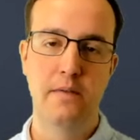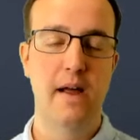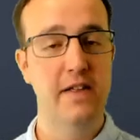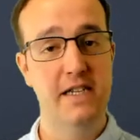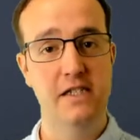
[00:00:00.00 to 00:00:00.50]

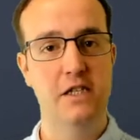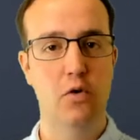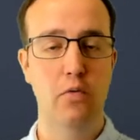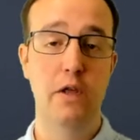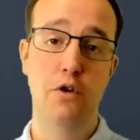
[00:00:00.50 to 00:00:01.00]
Now, this is a
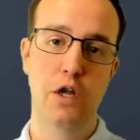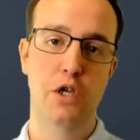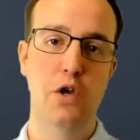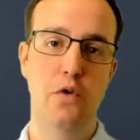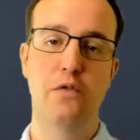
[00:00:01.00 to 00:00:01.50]
tool that you
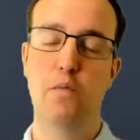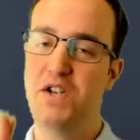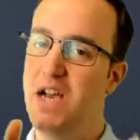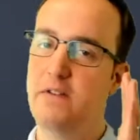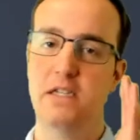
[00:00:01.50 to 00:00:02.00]
can use
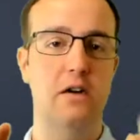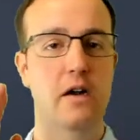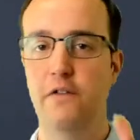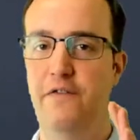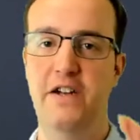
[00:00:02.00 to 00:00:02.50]
whichever
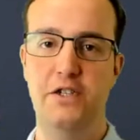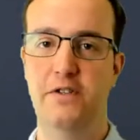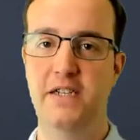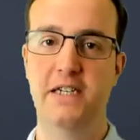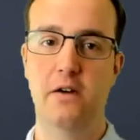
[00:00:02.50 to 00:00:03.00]
side of the fence
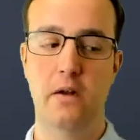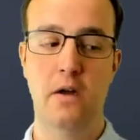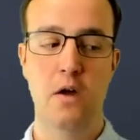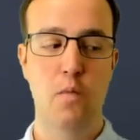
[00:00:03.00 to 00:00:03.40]
you sit on,